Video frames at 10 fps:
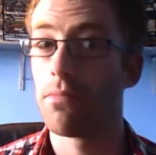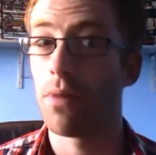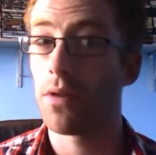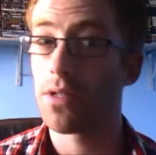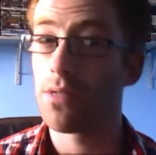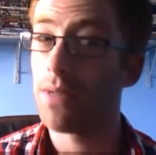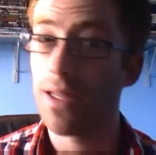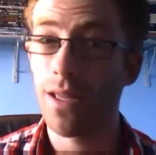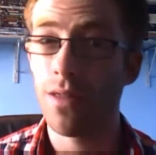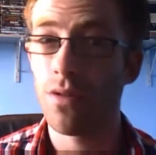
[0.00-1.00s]
possibly
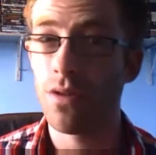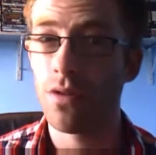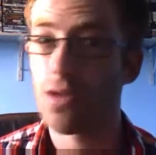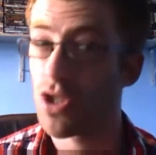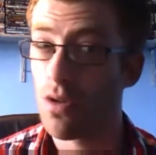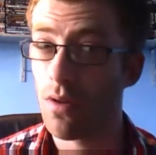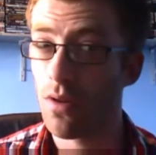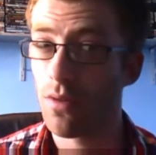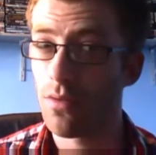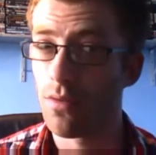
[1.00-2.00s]
even Steward of
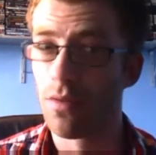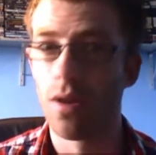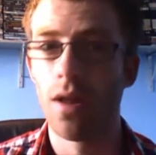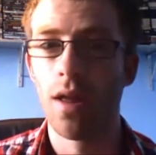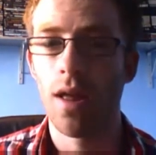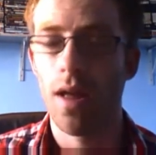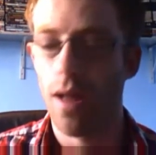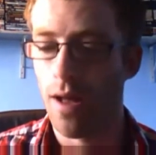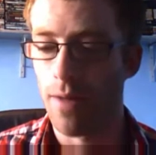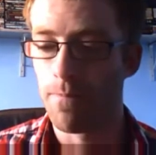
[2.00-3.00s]
Gondor.
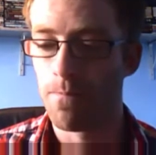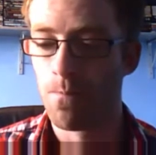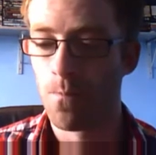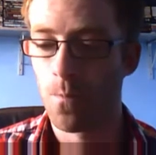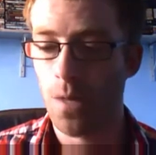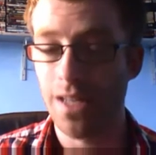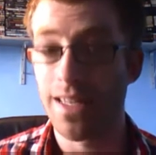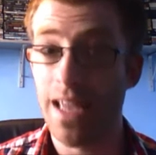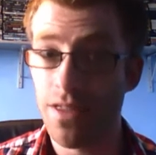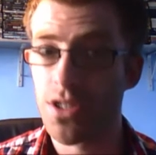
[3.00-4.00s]
Um,
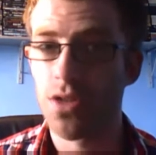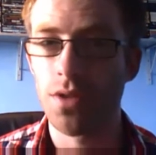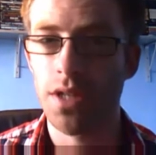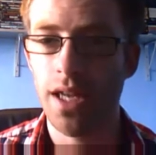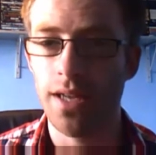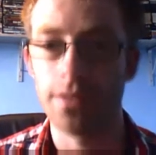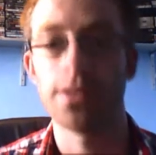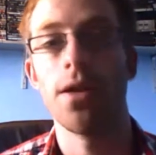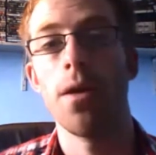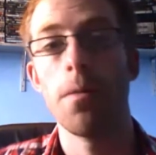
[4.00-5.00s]
get the Song of
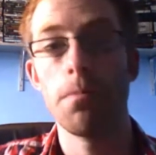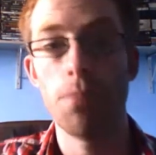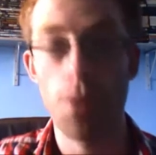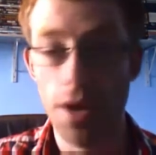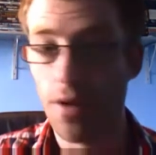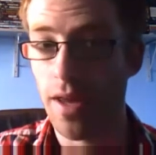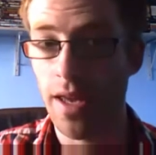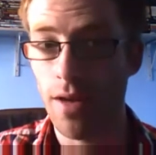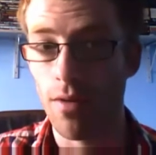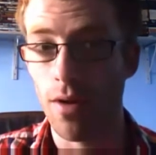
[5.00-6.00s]
Kings, put it on a
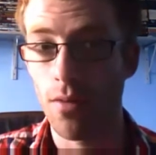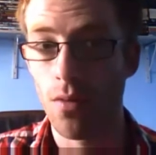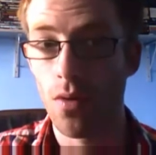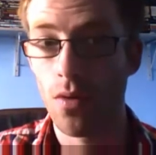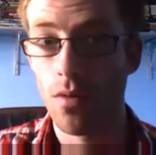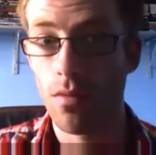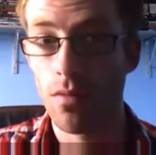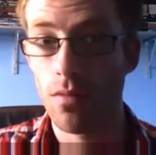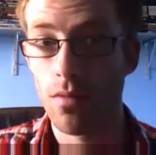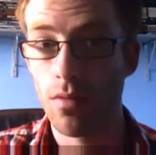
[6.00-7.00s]
hero,
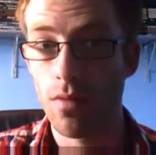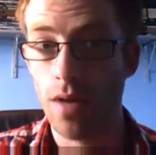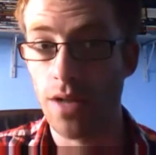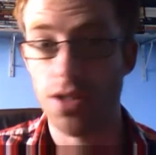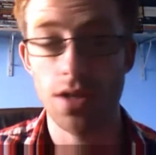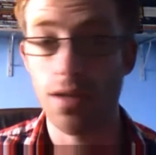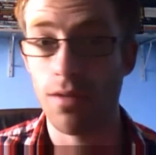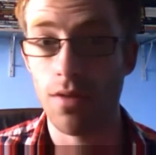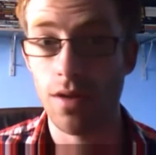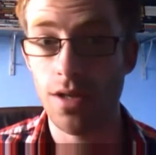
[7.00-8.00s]
and suddenly
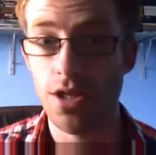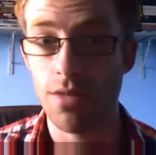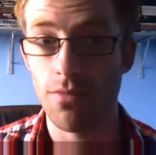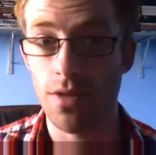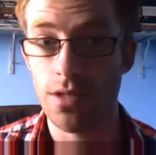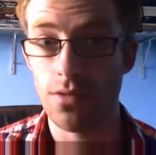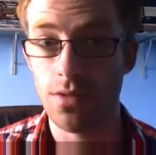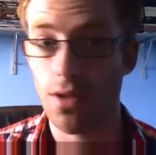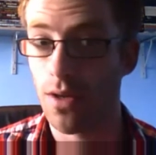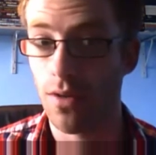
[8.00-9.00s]
you've got a leadership
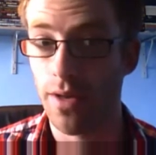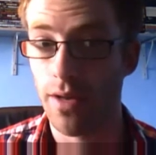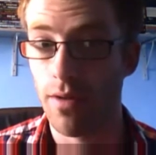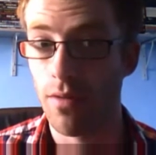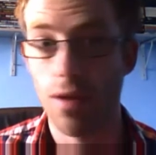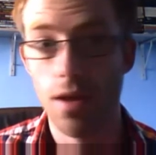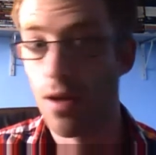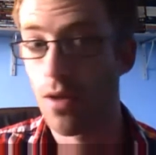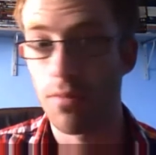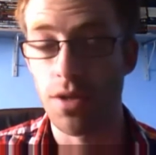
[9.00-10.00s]
resource icon hero.
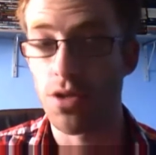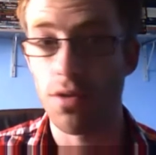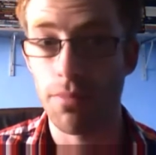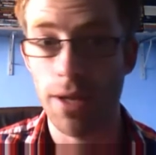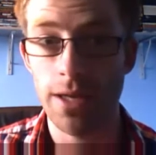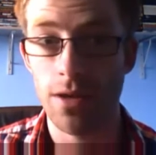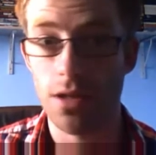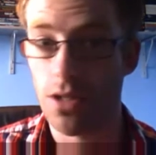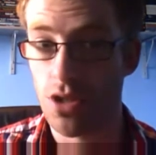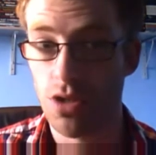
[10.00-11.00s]
means you can play
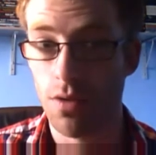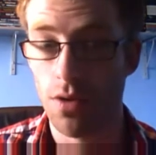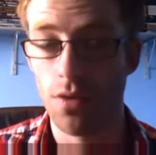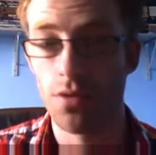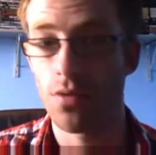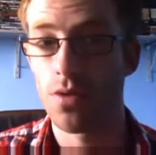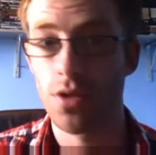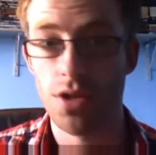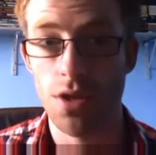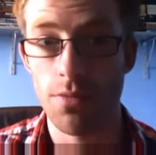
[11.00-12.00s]
cards like Steward of Gondor,
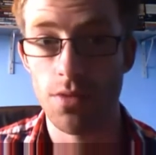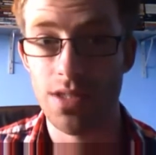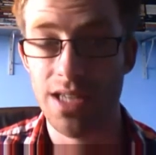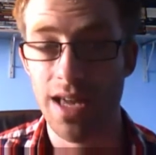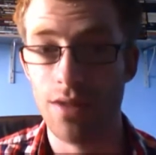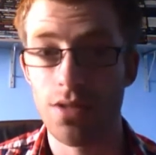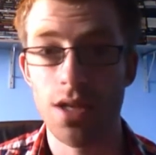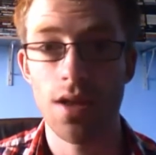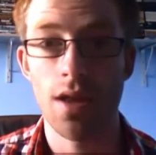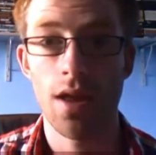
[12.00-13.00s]
Snowbourn Scout,
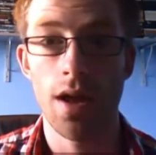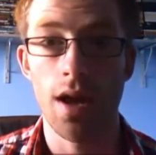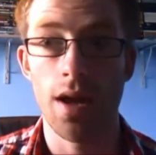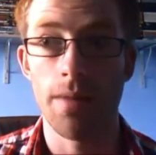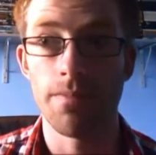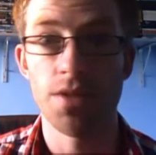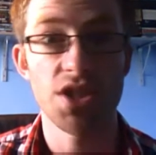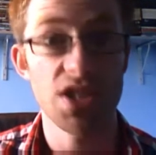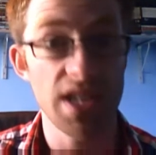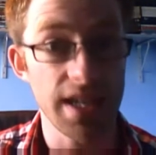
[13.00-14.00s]
um,
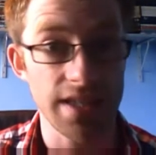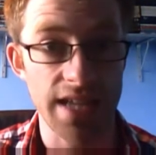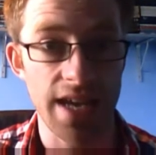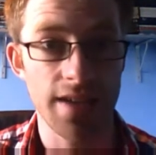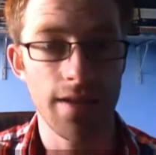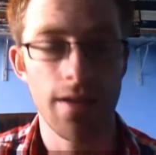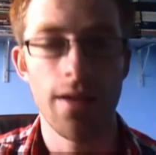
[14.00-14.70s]
Sneak Attack,